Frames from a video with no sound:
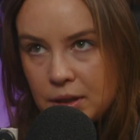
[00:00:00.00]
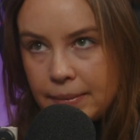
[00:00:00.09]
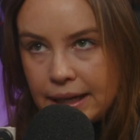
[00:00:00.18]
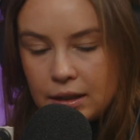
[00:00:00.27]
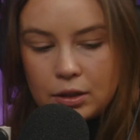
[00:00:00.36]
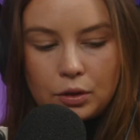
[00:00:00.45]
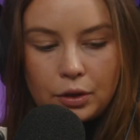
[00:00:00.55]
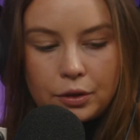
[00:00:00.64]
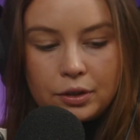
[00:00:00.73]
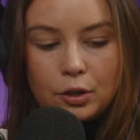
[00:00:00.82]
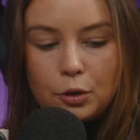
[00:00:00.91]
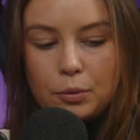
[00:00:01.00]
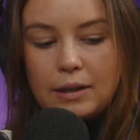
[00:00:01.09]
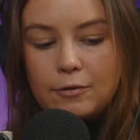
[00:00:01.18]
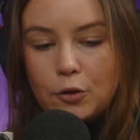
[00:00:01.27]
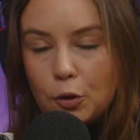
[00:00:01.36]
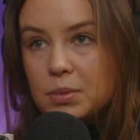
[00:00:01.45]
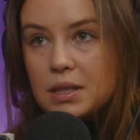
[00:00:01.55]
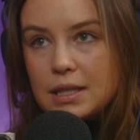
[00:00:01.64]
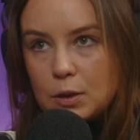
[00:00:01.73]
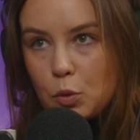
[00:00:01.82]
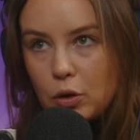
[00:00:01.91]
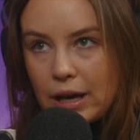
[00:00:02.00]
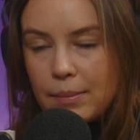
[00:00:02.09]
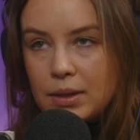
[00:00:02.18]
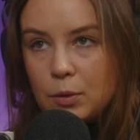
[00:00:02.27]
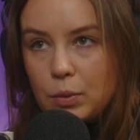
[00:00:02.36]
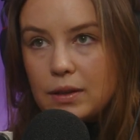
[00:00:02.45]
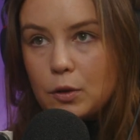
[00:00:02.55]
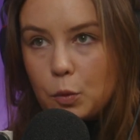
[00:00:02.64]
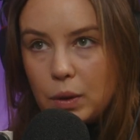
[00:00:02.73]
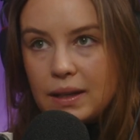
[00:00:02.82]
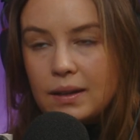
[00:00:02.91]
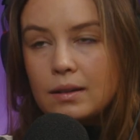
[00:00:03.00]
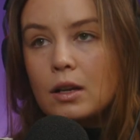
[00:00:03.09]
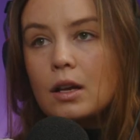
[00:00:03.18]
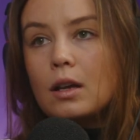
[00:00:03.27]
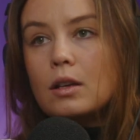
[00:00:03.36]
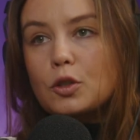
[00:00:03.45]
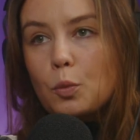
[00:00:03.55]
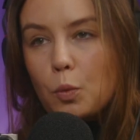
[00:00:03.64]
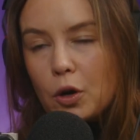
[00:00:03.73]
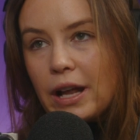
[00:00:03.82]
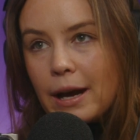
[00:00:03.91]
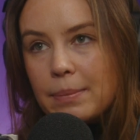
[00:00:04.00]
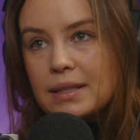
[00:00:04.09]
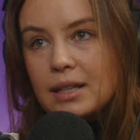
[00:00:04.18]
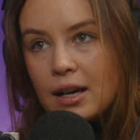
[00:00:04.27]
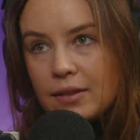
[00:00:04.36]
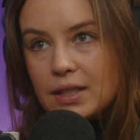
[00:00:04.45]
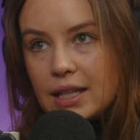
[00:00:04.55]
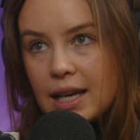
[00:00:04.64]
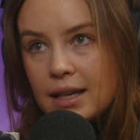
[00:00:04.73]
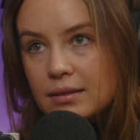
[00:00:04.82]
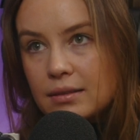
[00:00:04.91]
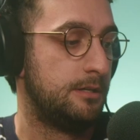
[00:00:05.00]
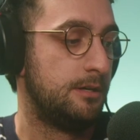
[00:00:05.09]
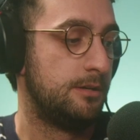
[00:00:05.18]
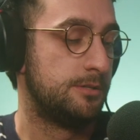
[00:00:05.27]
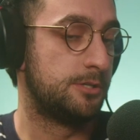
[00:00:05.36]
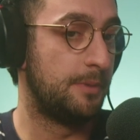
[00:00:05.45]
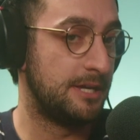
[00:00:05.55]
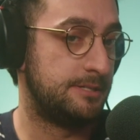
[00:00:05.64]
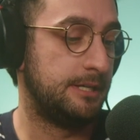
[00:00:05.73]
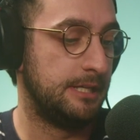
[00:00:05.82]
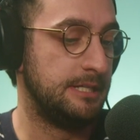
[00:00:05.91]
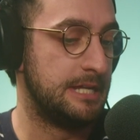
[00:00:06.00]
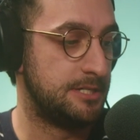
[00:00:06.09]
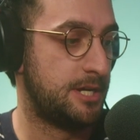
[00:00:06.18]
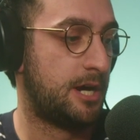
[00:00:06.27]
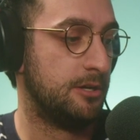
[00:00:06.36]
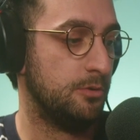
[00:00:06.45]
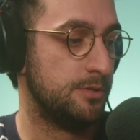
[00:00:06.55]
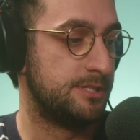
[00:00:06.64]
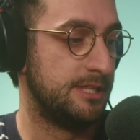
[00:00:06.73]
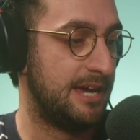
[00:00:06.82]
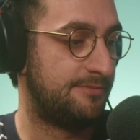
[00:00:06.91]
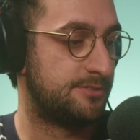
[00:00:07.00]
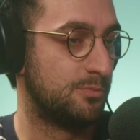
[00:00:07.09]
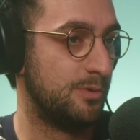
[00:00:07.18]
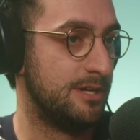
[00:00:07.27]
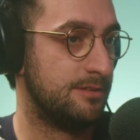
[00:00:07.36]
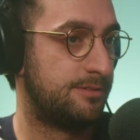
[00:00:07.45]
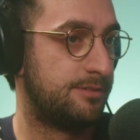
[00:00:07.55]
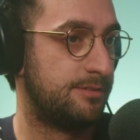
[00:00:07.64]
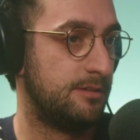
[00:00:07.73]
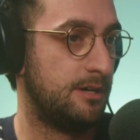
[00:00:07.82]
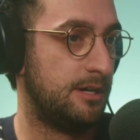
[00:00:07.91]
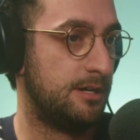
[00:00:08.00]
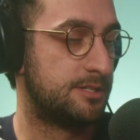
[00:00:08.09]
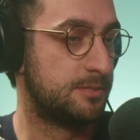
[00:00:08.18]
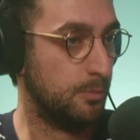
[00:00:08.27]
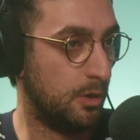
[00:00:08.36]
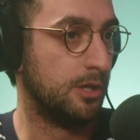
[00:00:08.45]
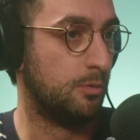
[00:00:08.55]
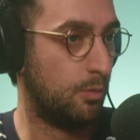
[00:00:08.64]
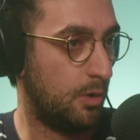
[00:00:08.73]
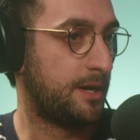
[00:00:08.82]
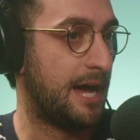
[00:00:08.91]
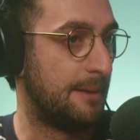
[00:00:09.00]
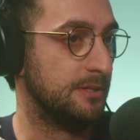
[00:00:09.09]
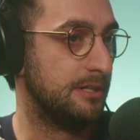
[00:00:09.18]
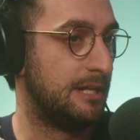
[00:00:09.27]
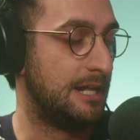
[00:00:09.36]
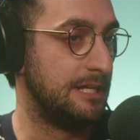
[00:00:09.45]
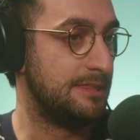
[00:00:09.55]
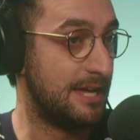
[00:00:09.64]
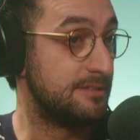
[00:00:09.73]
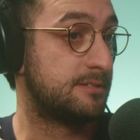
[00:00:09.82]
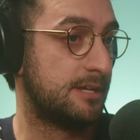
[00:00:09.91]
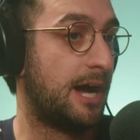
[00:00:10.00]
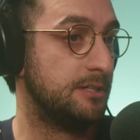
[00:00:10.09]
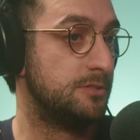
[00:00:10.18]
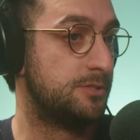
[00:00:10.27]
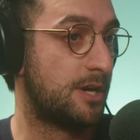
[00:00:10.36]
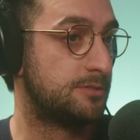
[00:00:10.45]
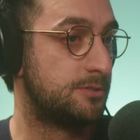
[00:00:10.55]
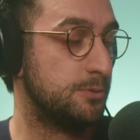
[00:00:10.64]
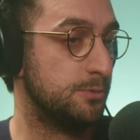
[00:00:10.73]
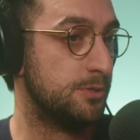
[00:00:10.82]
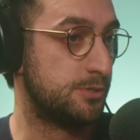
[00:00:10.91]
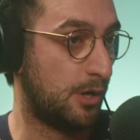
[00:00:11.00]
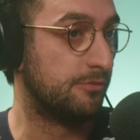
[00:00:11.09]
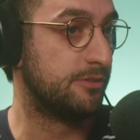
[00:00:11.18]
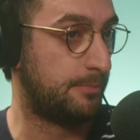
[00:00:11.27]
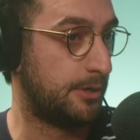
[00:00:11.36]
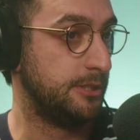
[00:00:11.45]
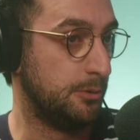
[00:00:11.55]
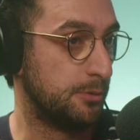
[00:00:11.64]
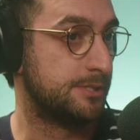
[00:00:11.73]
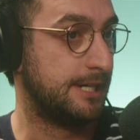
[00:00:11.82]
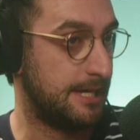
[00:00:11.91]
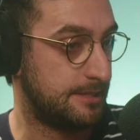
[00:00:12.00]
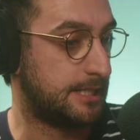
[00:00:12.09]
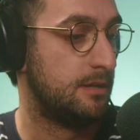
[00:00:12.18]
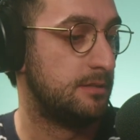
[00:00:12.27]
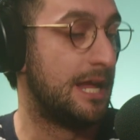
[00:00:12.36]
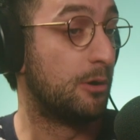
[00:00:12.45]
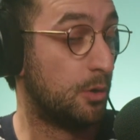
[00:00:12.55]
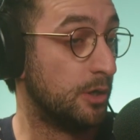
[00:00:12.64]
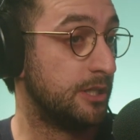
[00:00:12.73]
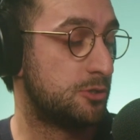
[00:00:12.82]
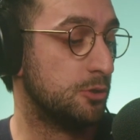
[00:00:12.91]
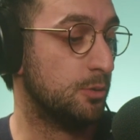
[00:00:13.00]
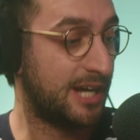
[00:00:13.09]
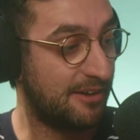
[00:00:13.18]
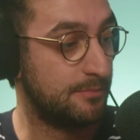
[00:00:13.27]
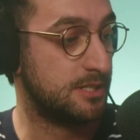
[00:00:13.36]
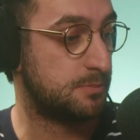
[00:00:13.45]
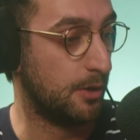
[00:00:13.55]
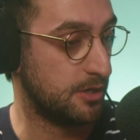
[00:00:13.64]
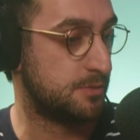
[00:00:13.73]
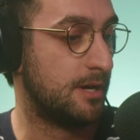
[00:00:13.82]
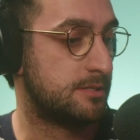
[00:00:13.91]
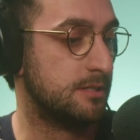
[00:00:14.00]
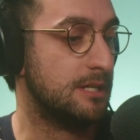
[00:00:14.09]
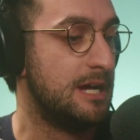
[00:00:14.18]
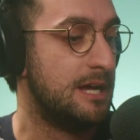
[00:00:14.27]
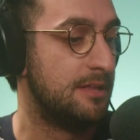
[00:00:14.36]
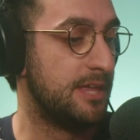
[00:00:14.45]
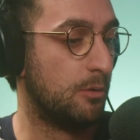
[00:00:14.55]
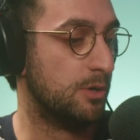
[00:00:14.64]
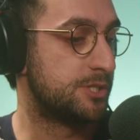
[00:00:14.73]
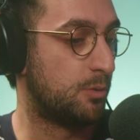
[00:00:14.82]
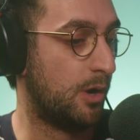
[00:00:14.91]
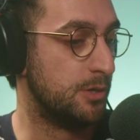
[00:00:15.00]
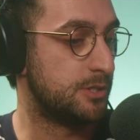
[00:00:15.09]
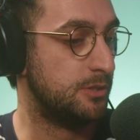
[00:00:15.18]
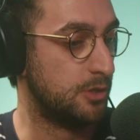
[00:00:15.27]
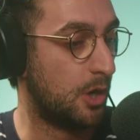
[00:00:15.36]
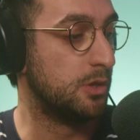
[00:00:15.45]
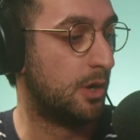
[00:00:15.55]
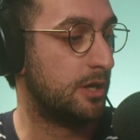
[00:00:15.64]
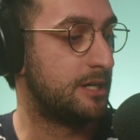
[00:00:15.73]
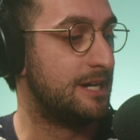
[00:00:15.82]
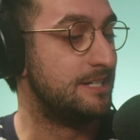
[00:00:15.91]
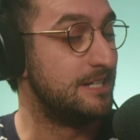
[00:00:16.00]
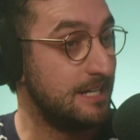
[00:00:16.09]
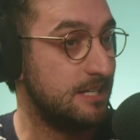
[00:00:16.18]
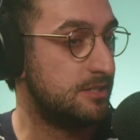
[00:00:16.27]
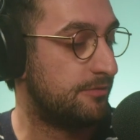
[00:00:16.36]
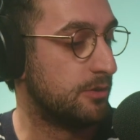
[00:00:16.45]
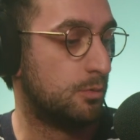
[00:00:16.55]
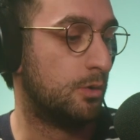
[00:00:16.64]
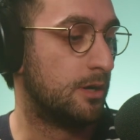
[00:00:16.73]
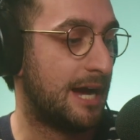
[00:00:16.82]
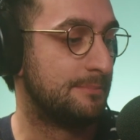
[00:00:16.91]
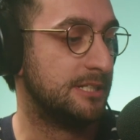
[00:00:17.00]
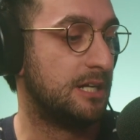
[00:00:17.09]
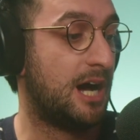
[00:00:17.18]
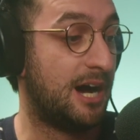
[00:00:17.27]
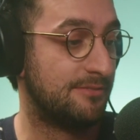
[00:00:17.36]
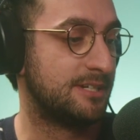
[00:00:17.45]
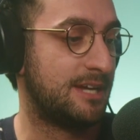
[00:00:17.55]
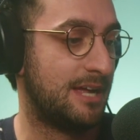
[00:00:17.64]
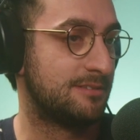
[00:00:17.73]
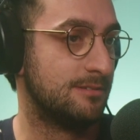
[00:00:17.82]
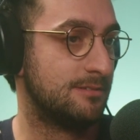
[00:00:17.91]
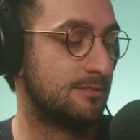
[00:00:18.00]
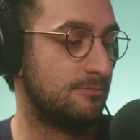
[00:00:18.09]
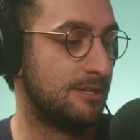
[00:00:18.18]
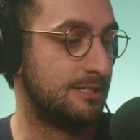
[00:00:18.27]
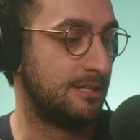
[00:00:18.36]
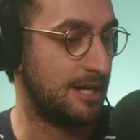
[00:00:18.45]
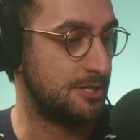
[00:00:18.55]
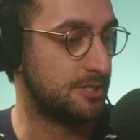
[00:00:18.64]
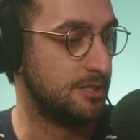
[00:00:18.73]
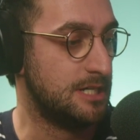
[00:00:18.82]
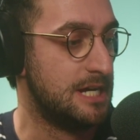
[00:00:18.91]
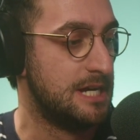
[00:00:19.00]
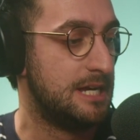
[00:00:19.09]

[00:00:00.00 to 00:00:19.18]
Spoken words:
about a lot, who he formed this war cabinet with, quit. So what happened after that? So basically, Netanyahu was left with a smaller war cabinet, and he then decided just to dissolve the body altogether. Now, according to a government spokesperson, there was, quote, no longer a need for the war cabinet after Gantz's resignation.